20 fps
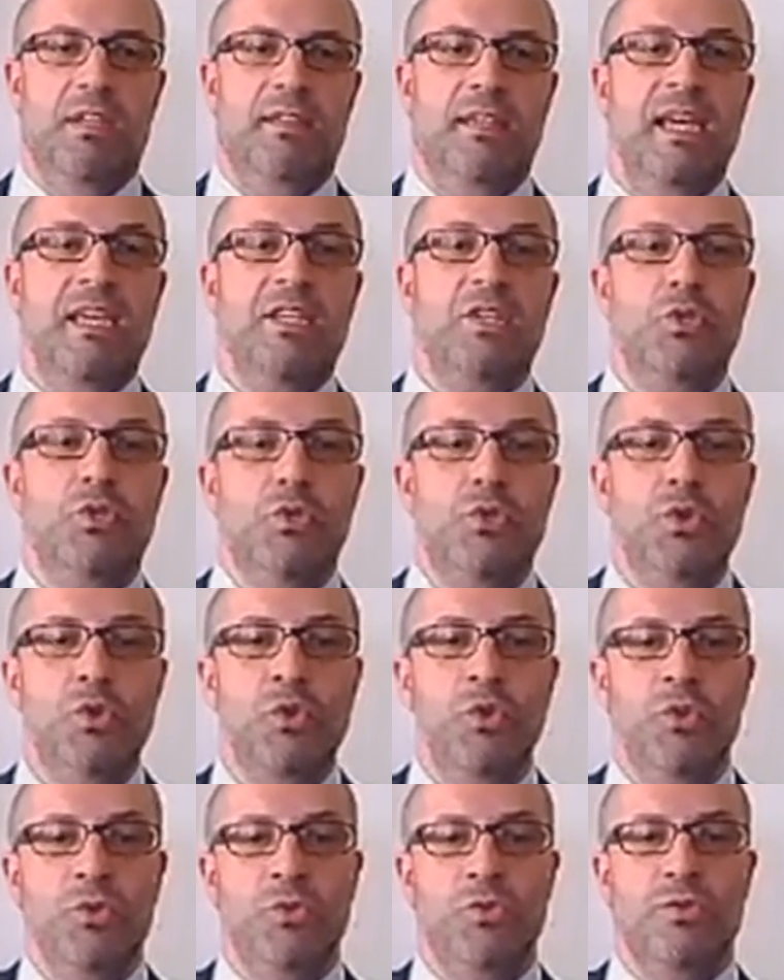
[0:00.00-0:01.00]
They
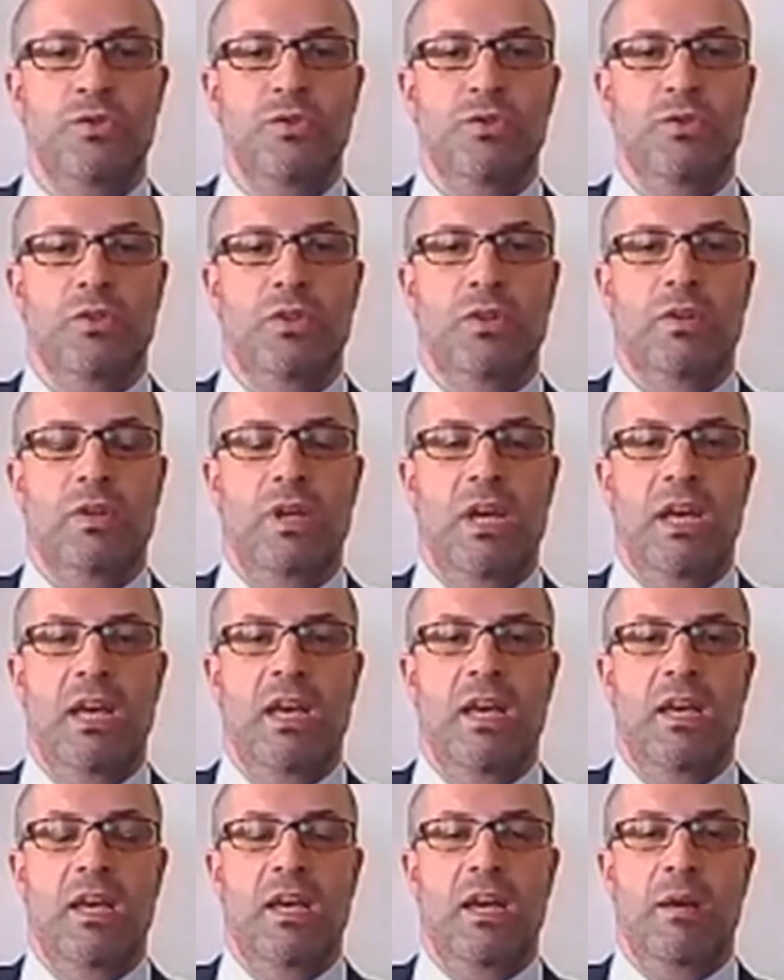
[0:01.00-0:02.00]
choose,
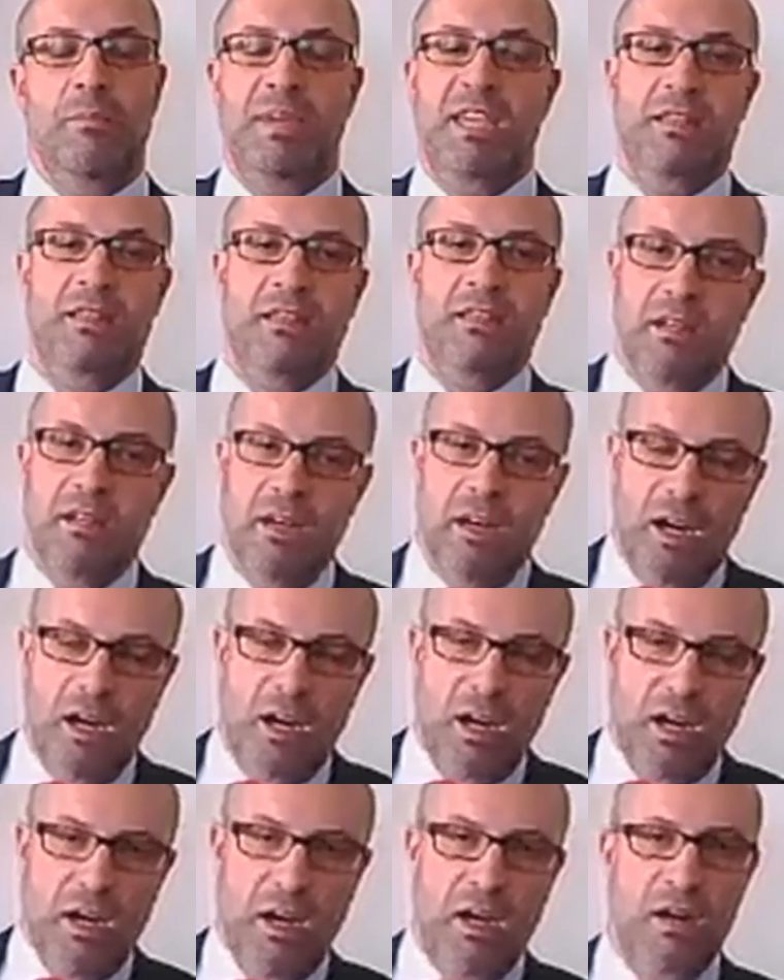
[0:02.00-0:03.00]
uh, I mean,
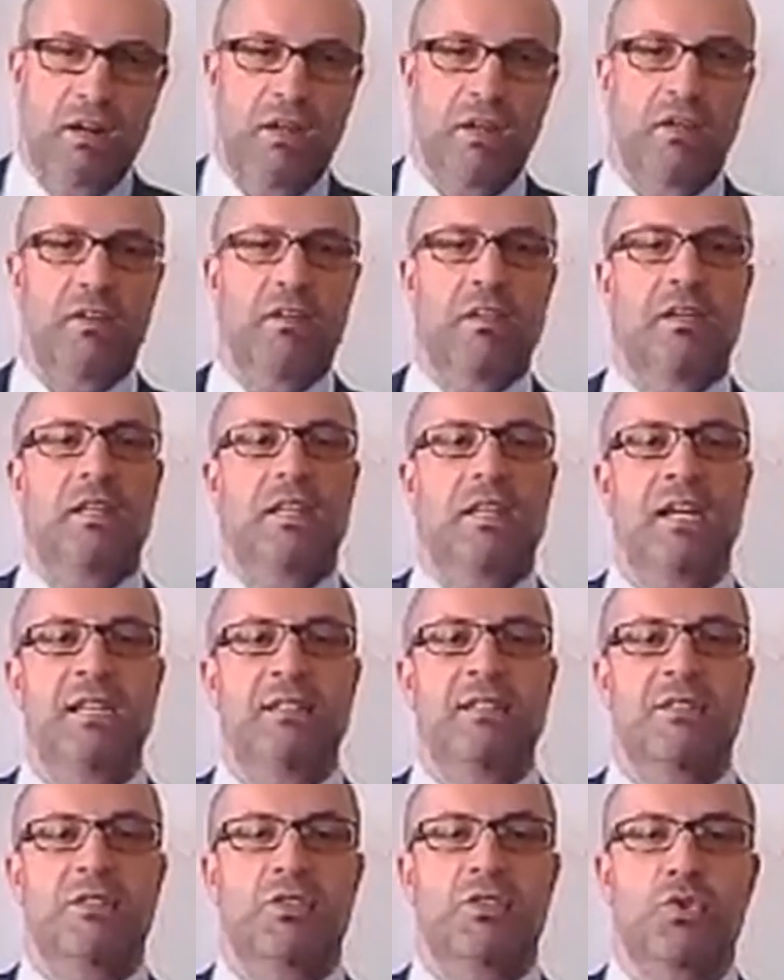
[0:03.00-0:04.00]
our
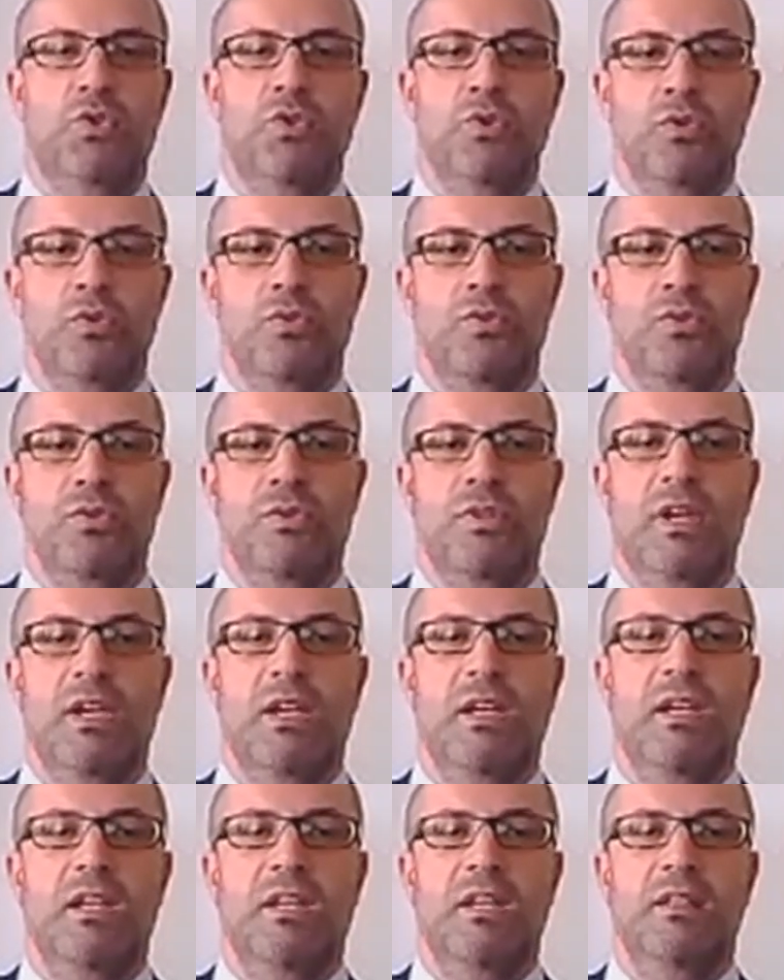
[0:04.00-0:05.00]
clients choose uh,
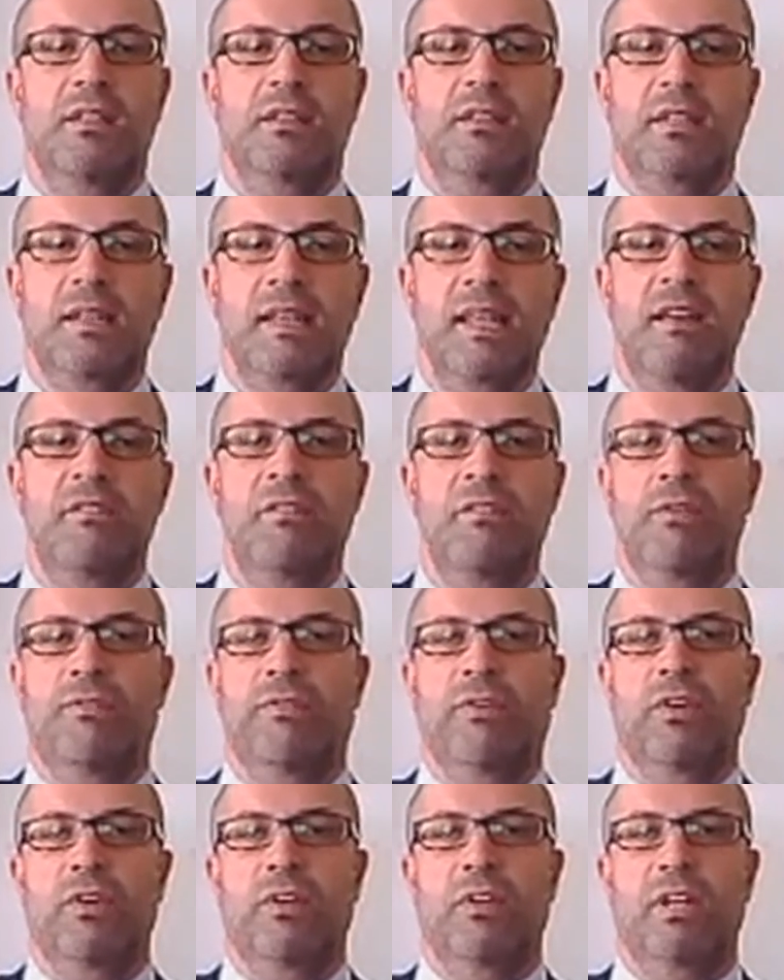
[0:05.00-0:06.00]
the level
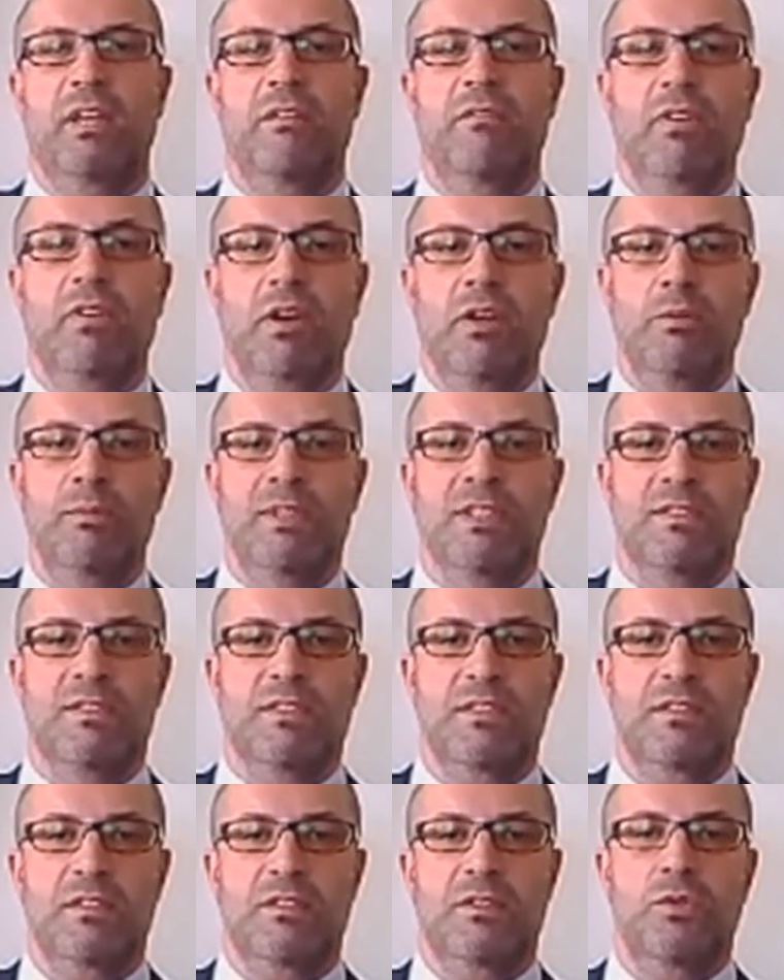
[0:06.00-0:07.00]
of our
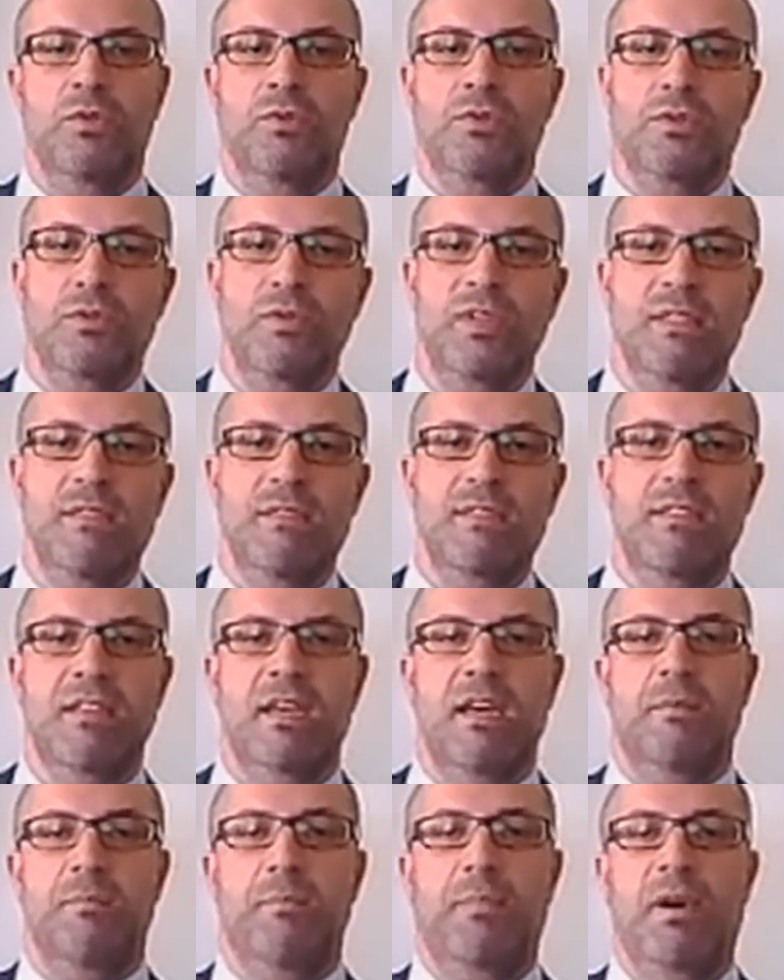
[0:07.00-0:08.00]
involvements to suit
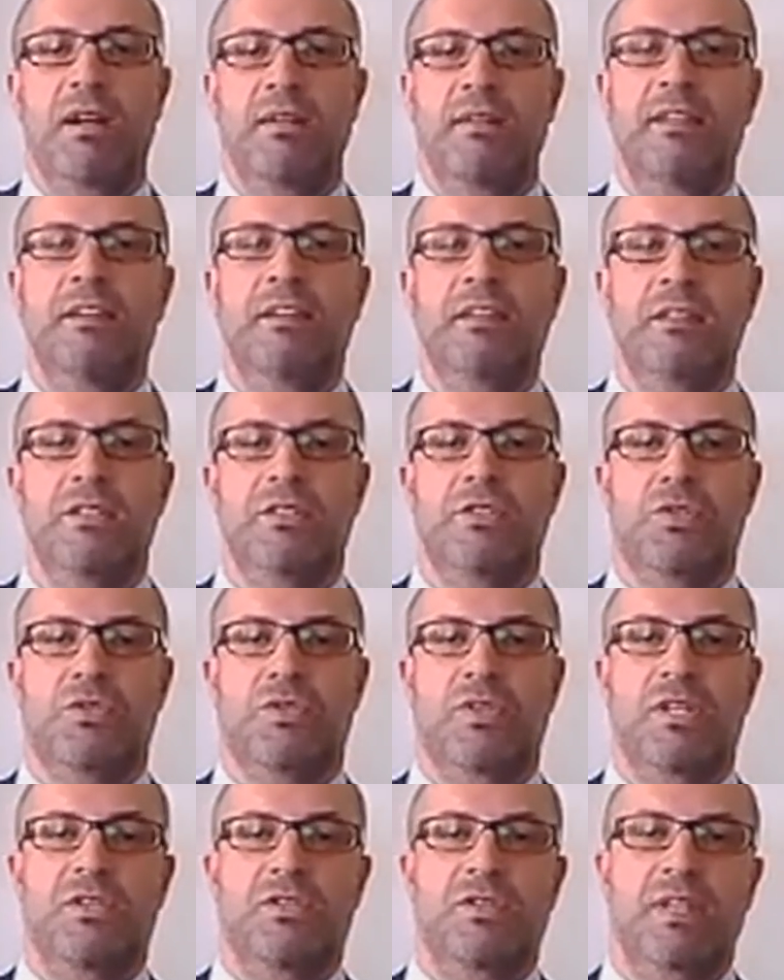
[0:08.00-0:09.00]
their particular
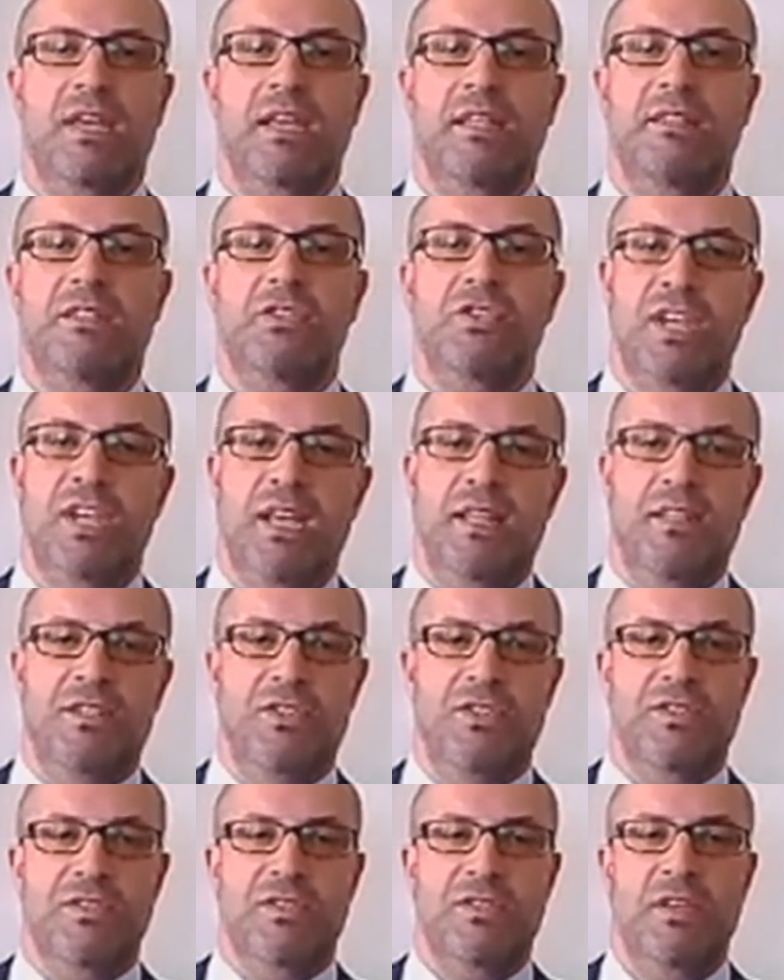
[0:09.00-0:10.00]
situation and the
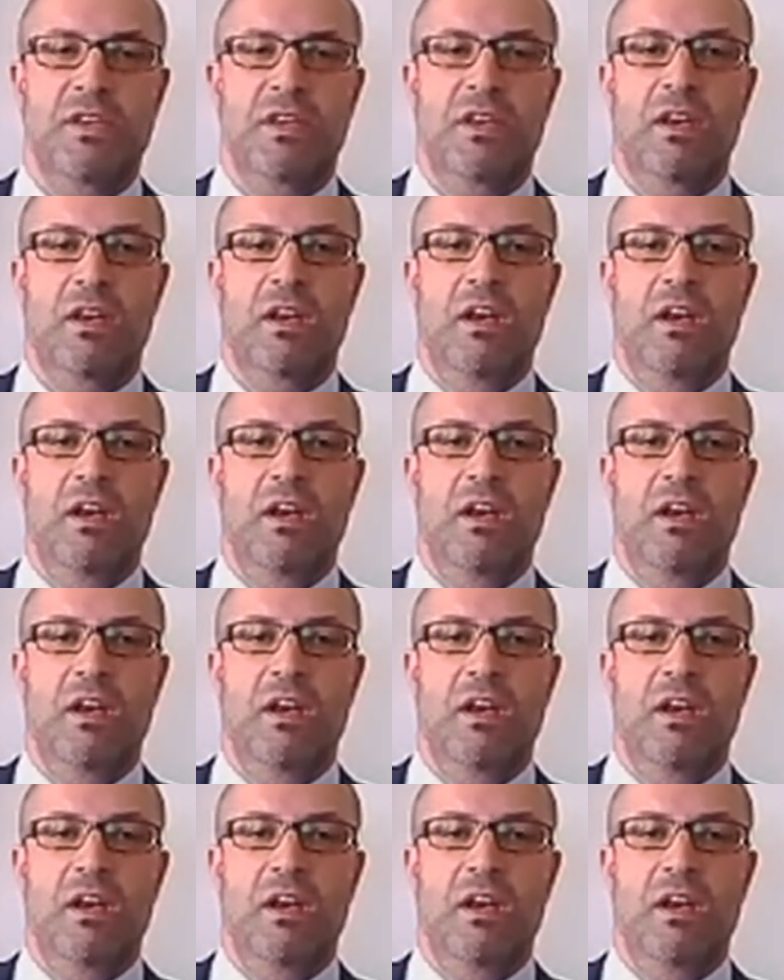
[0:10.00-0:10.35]
challenges.